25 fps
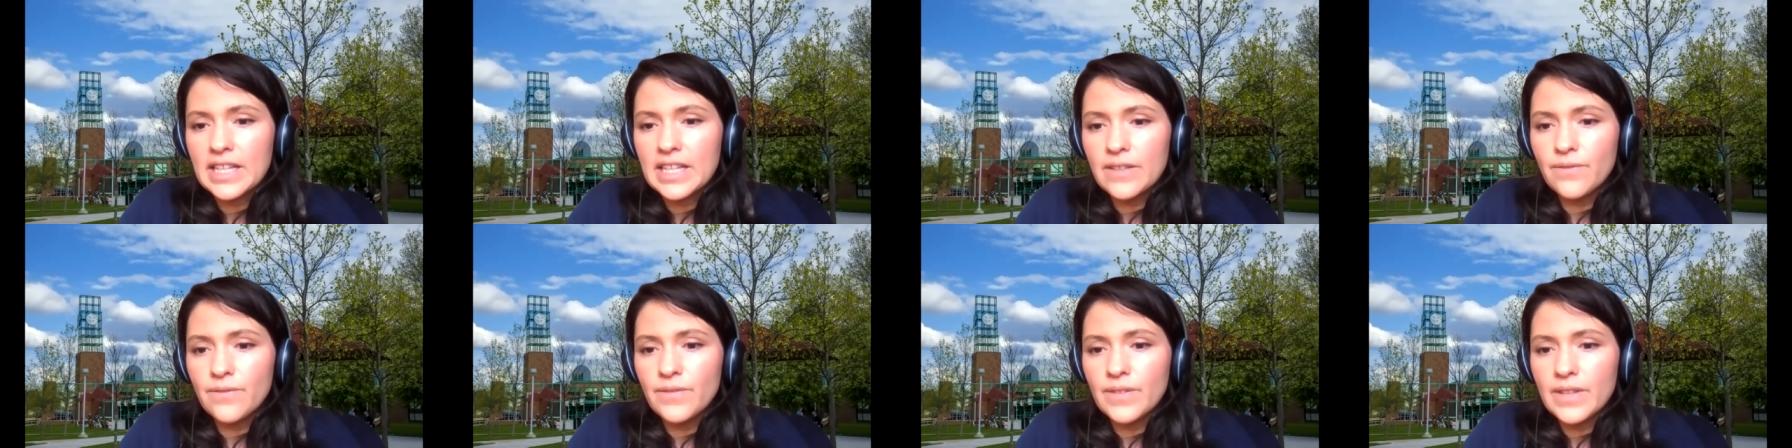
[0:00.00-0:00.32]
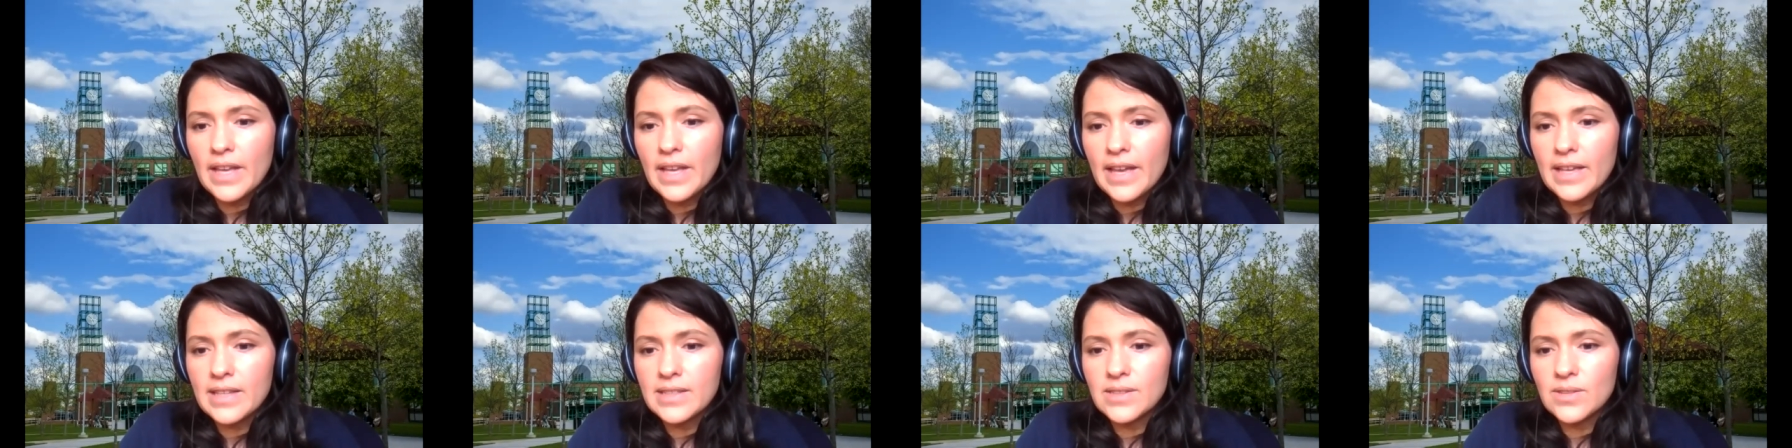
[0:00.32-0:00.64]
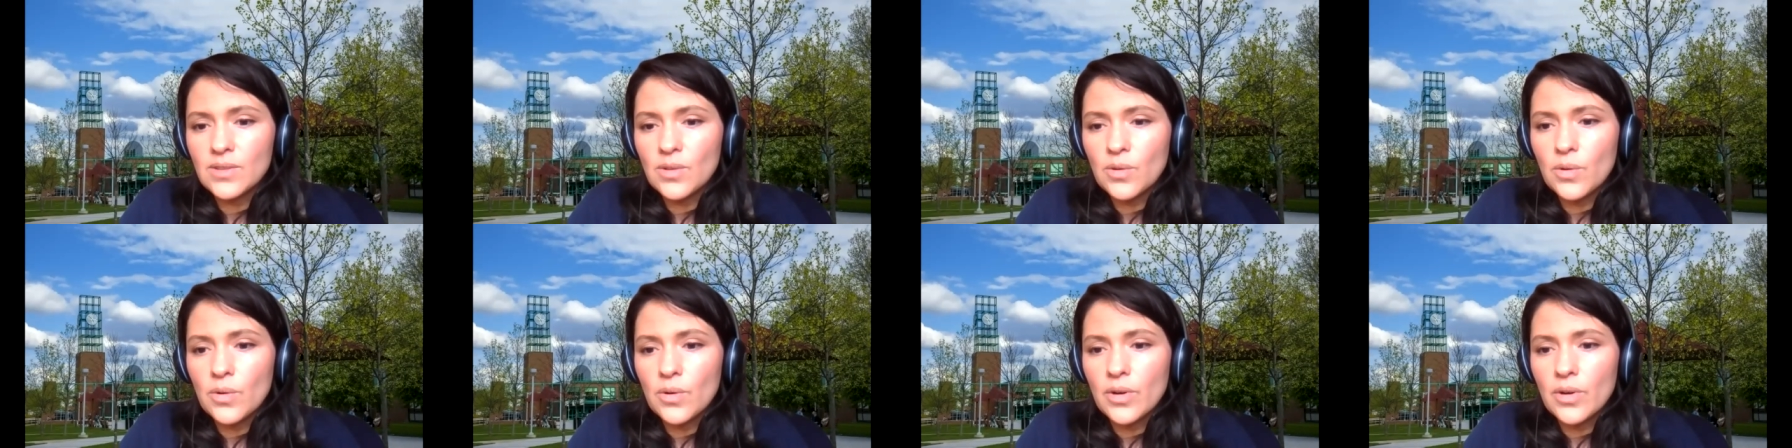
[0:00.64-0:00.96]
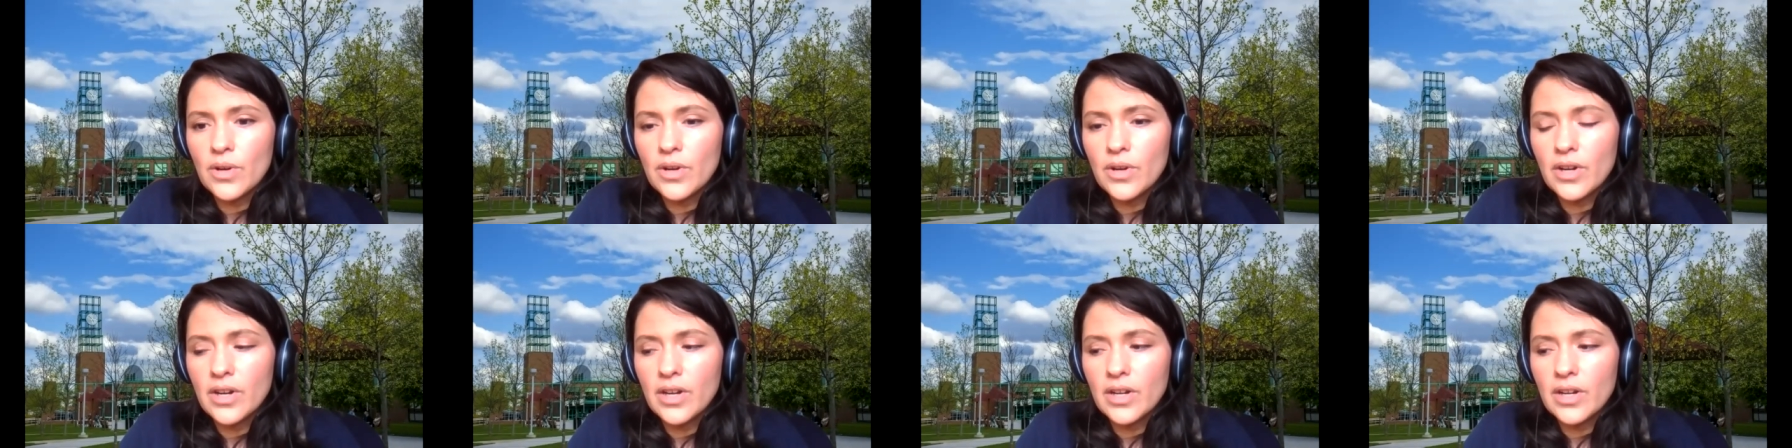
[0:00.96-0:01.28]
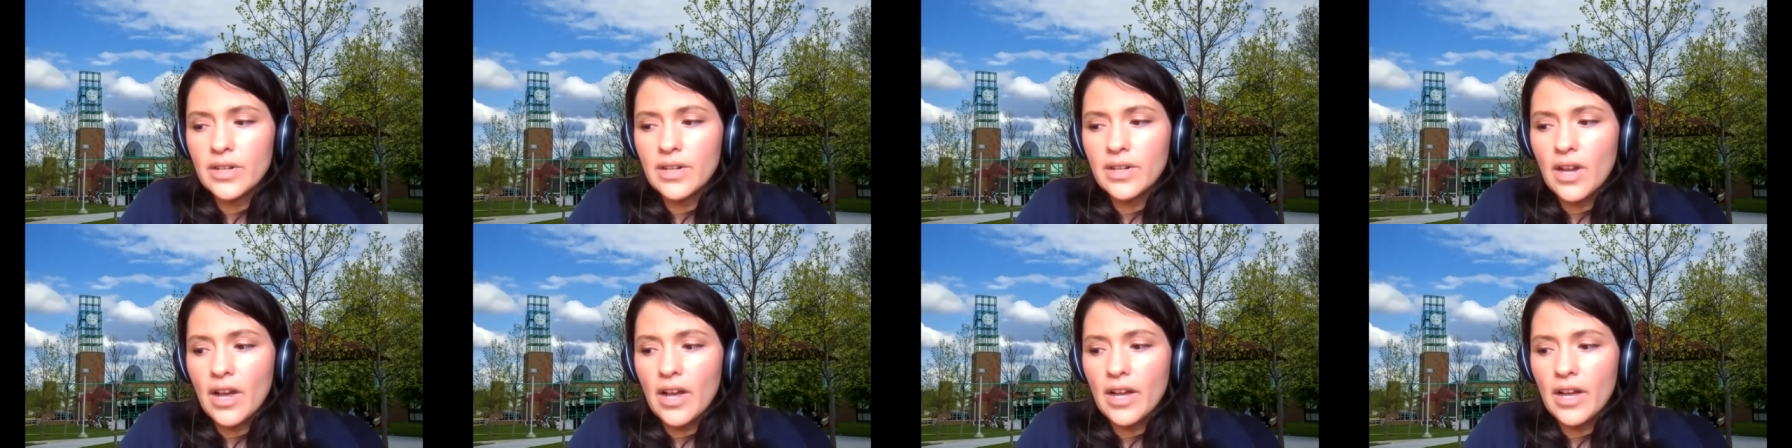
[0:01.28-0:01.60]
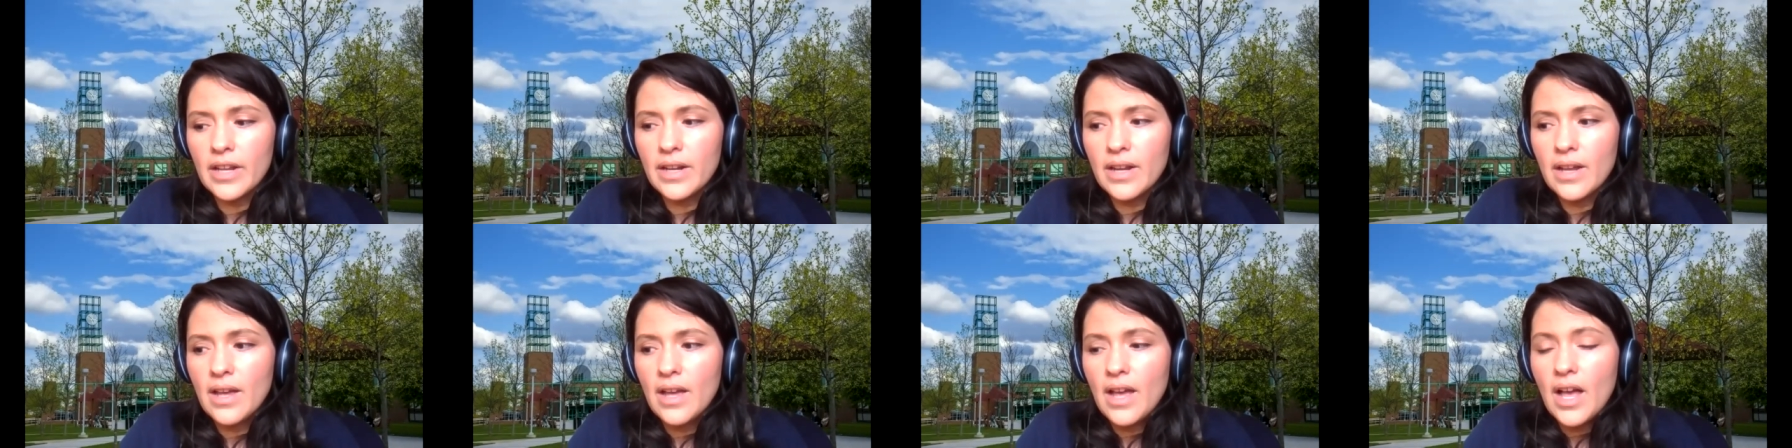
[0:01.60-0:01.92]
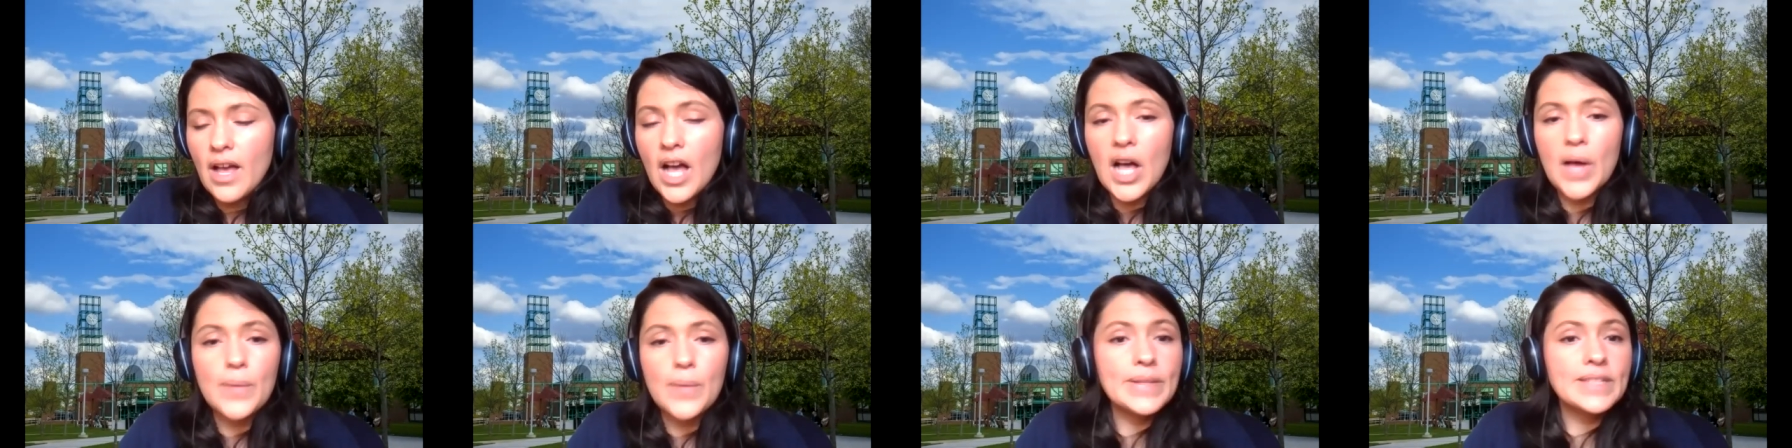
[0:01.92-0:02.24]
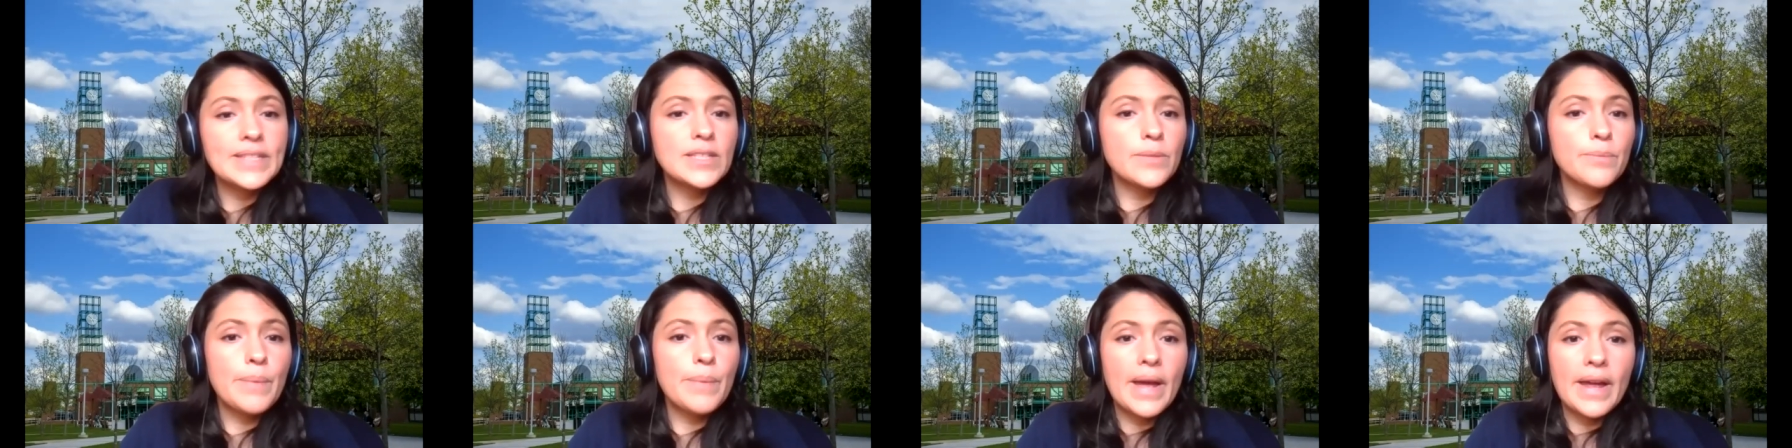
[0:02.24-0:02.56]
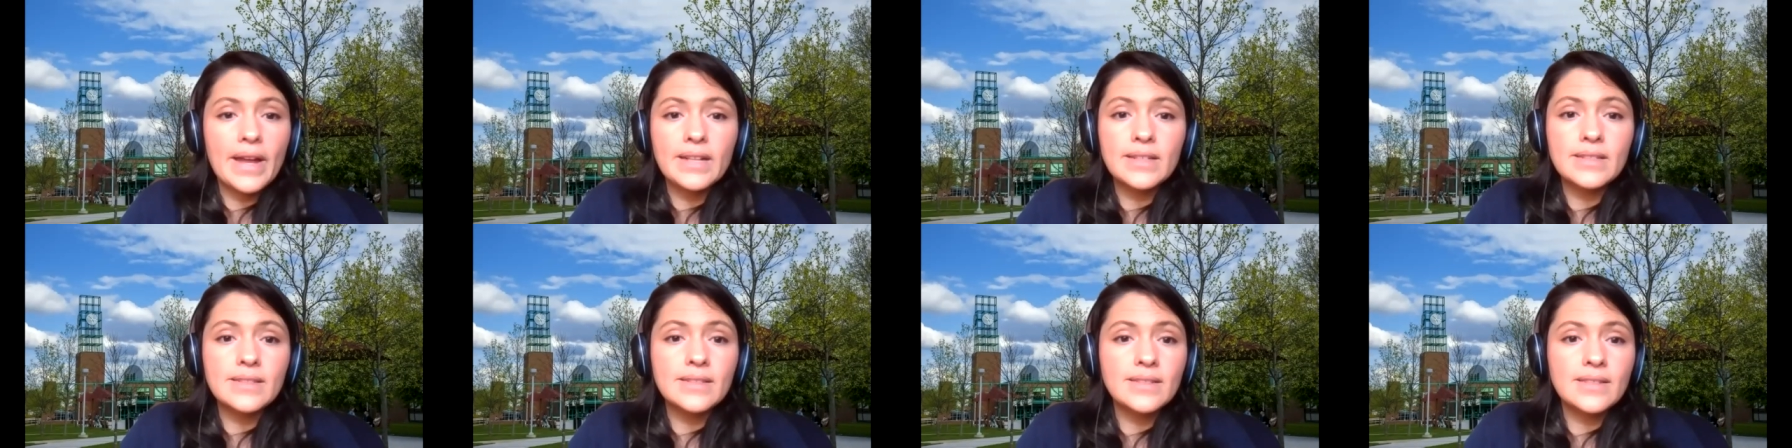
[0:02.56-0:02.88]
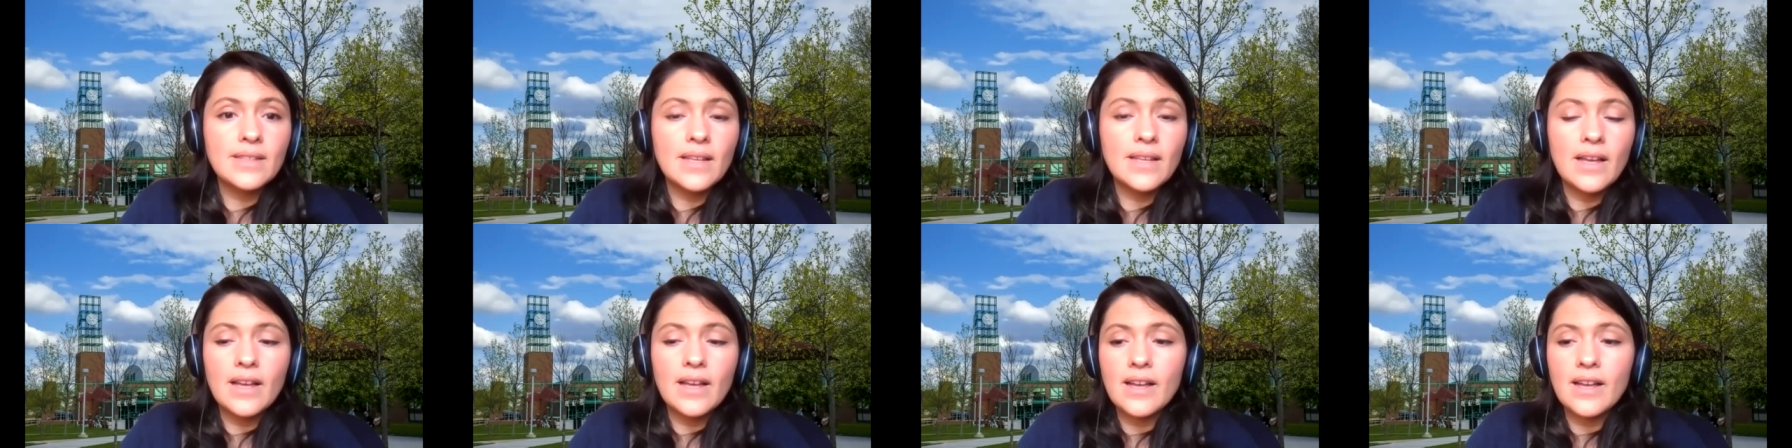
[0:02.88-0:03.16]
If yes or not? Um, it depends.